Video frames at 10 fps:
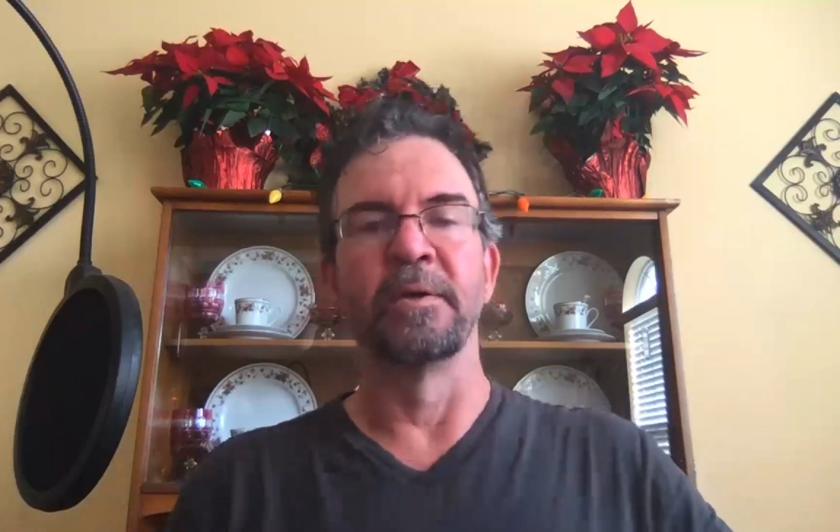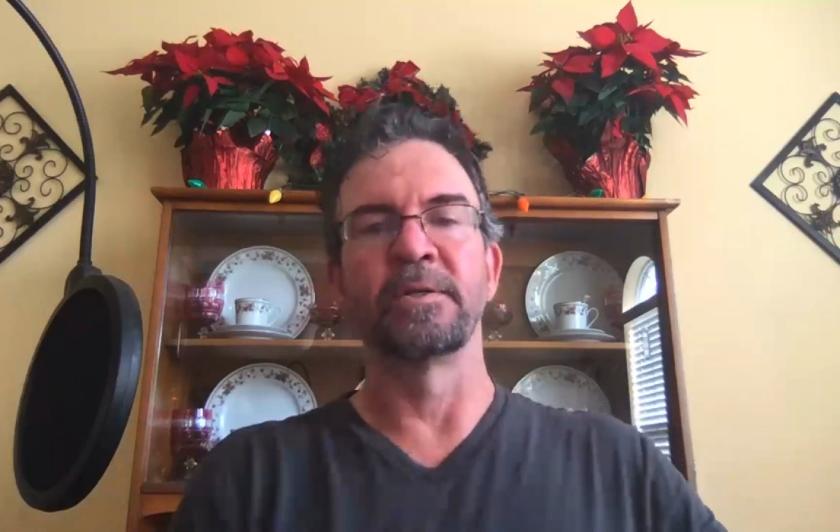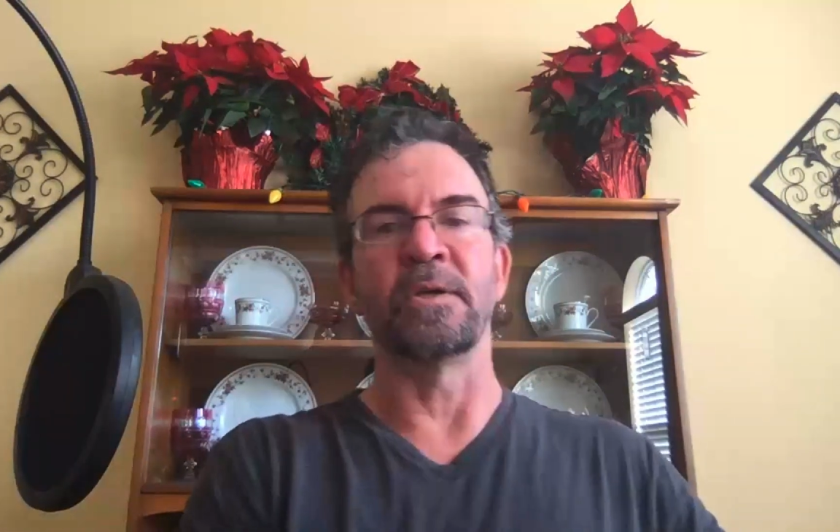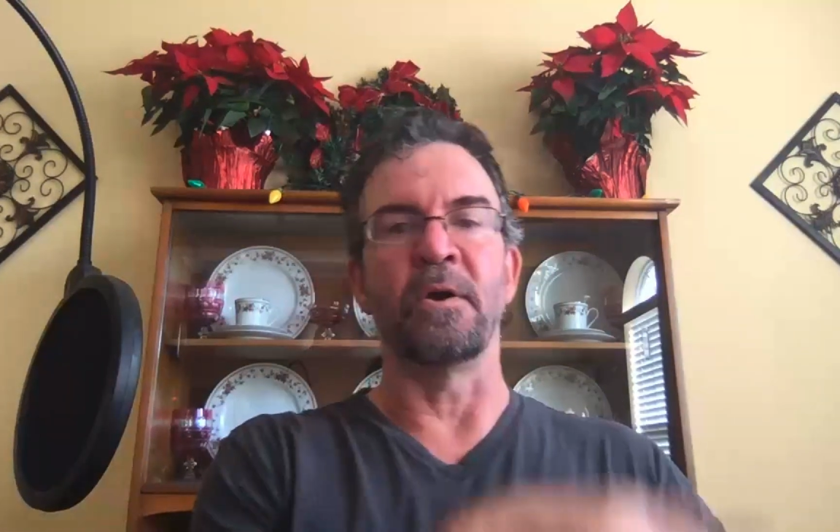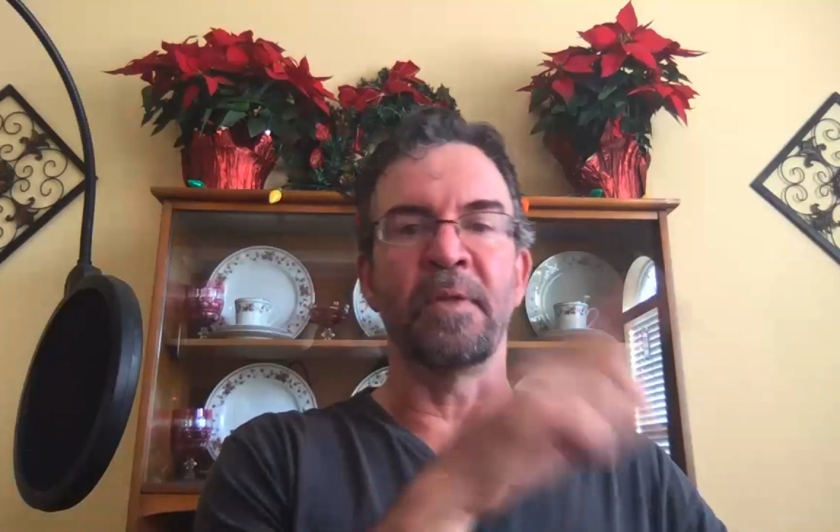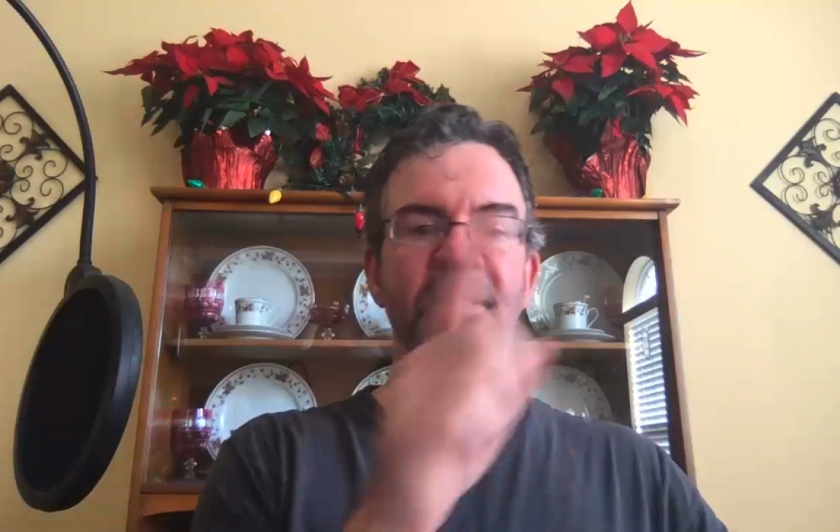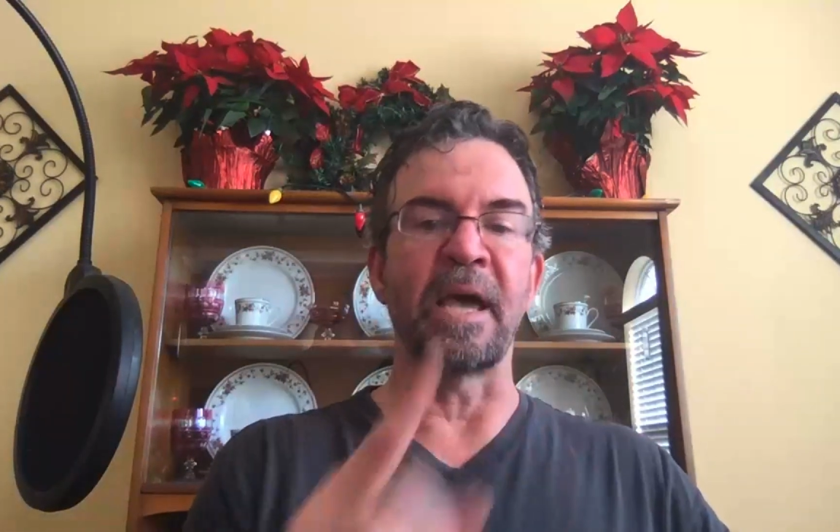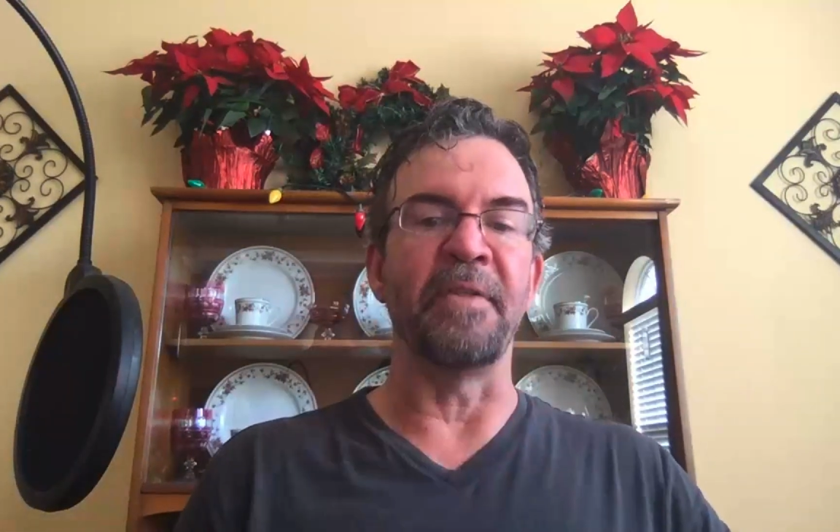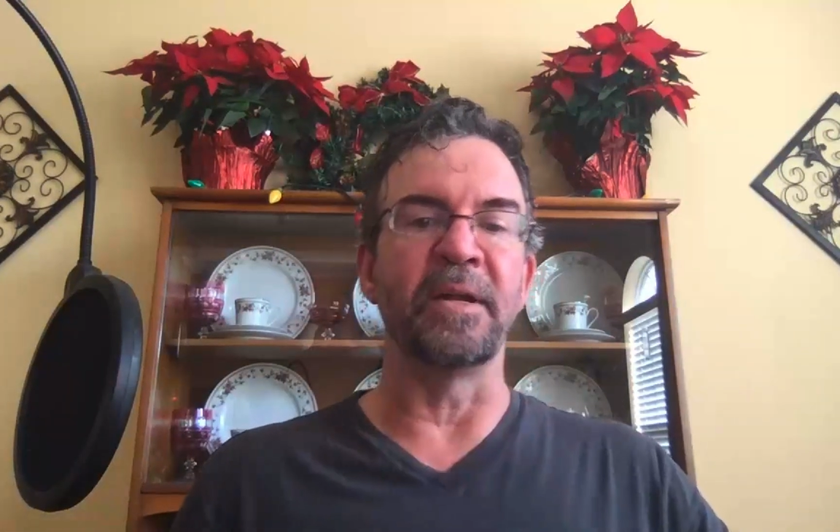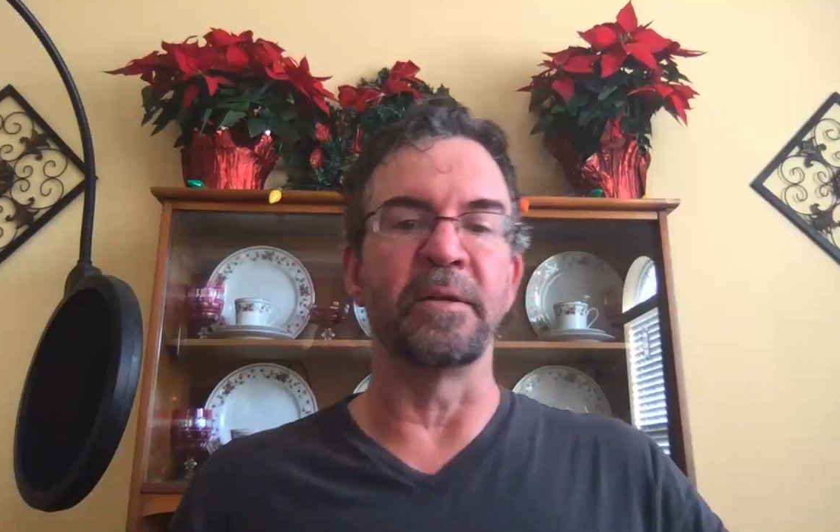So that's
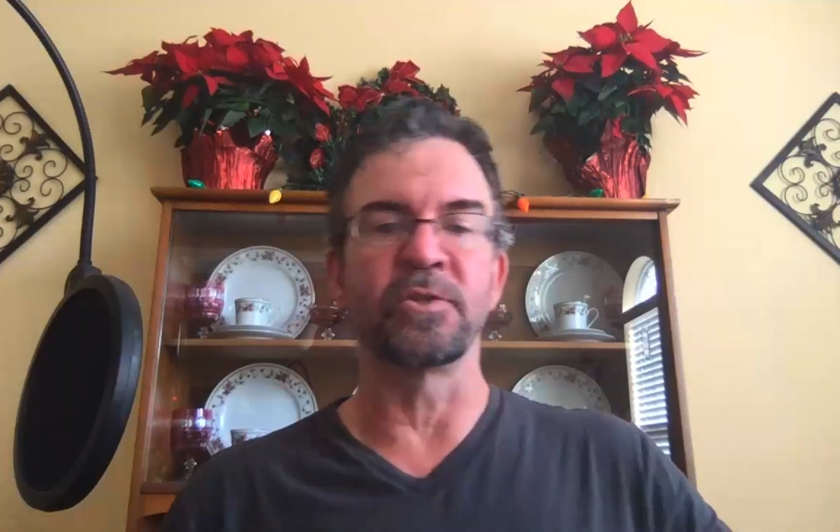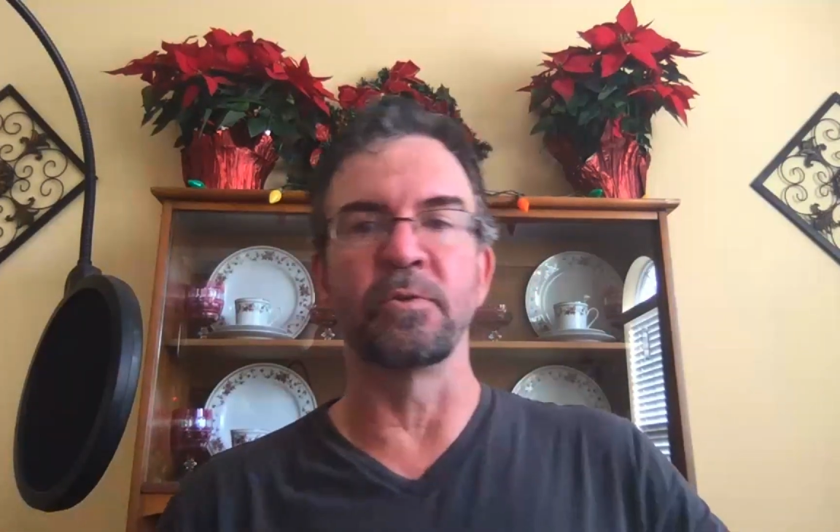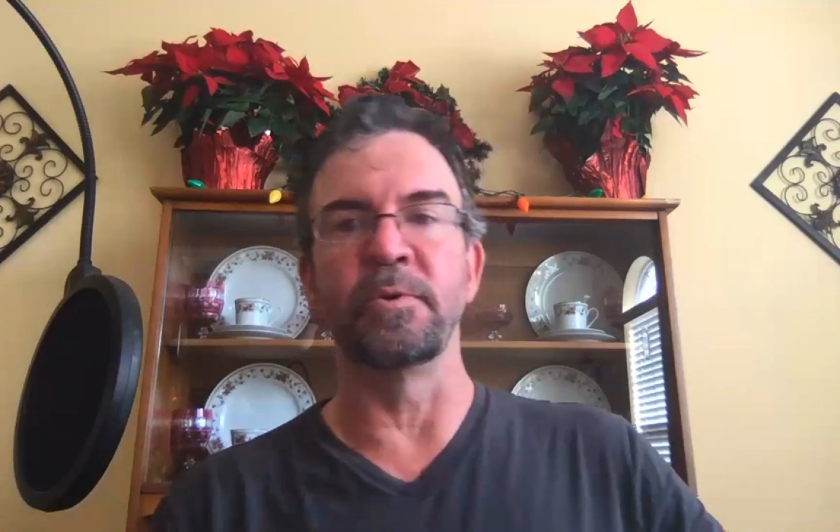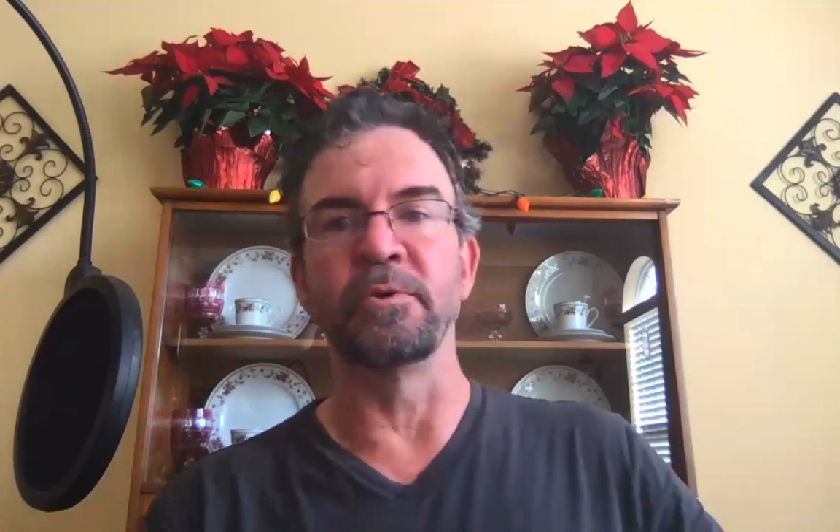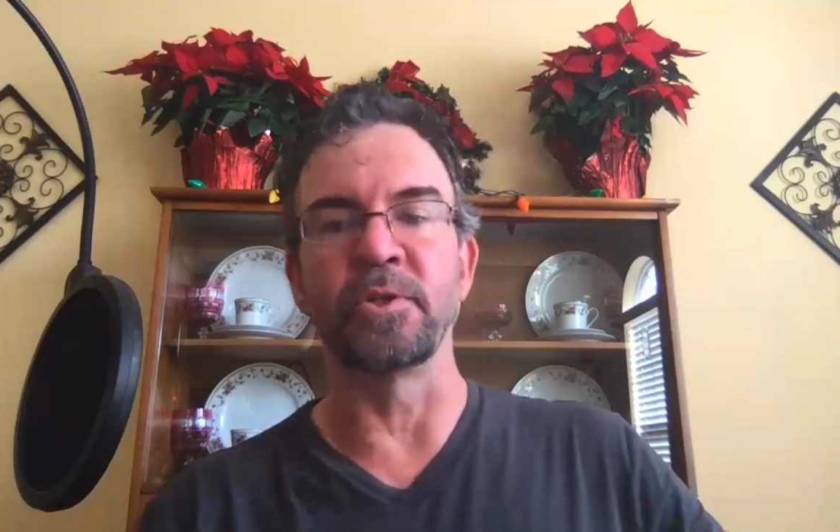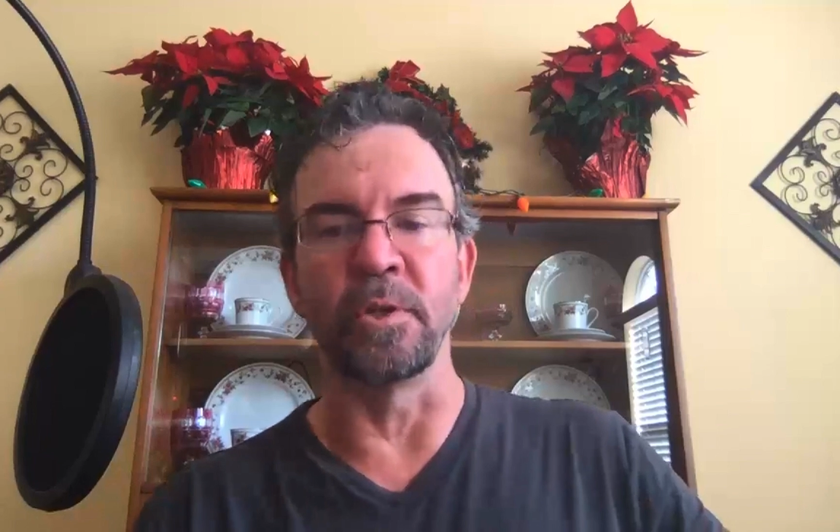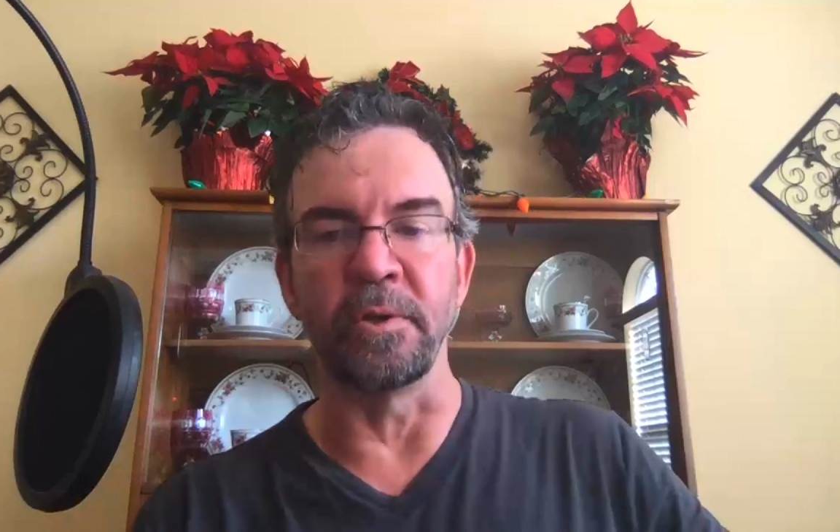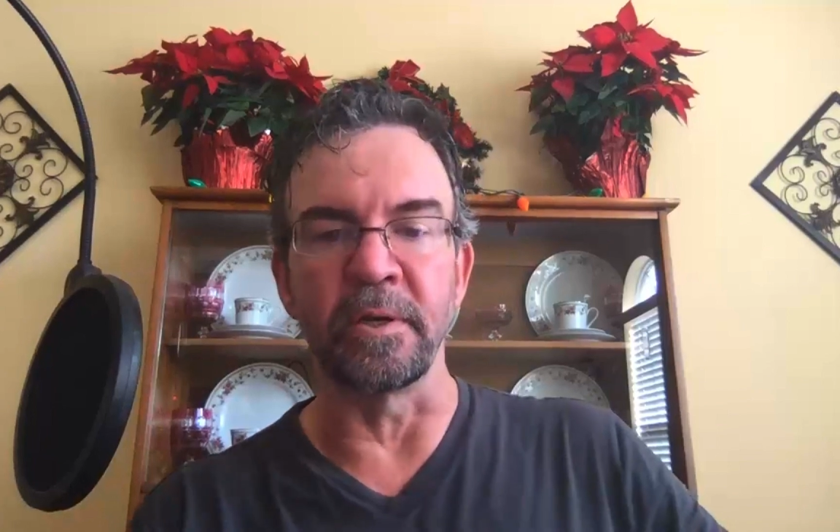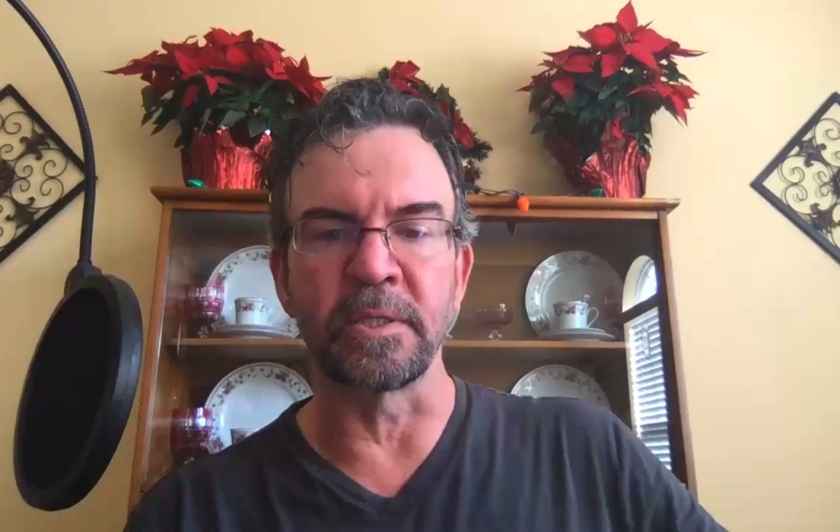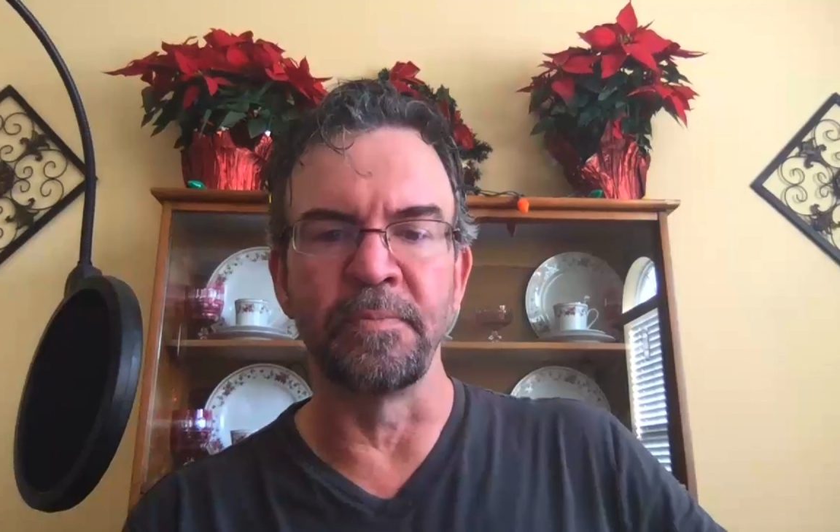how that distribution
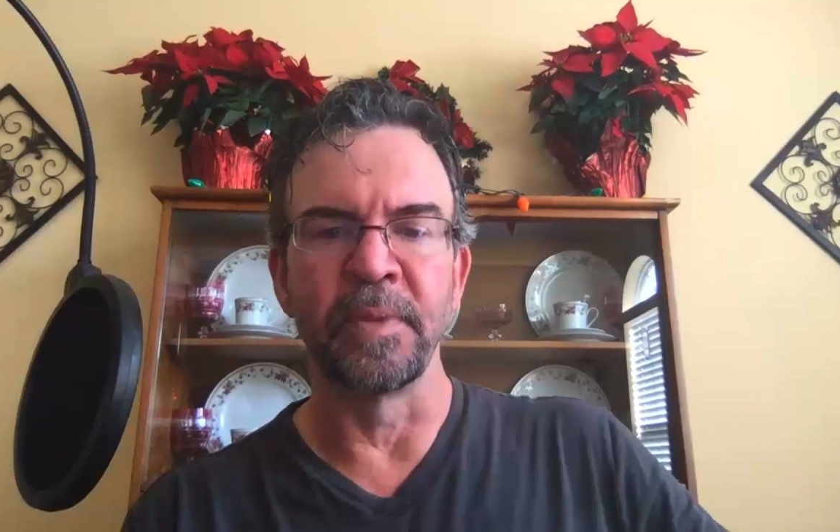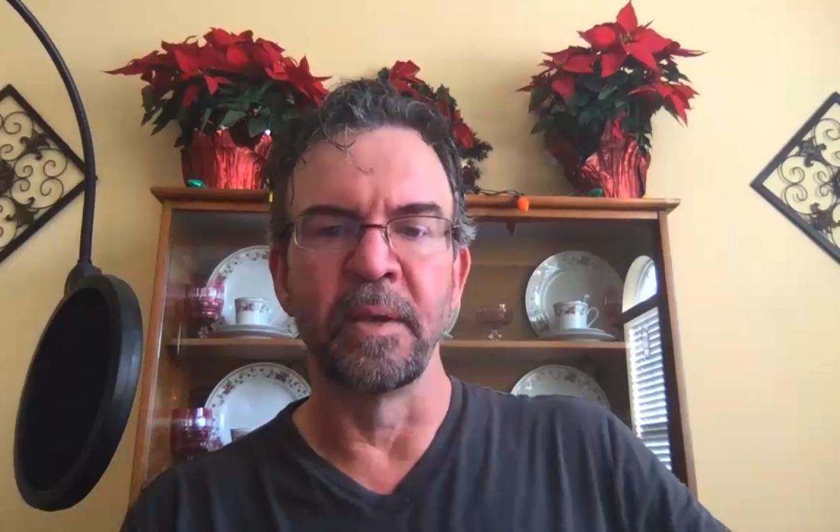looks.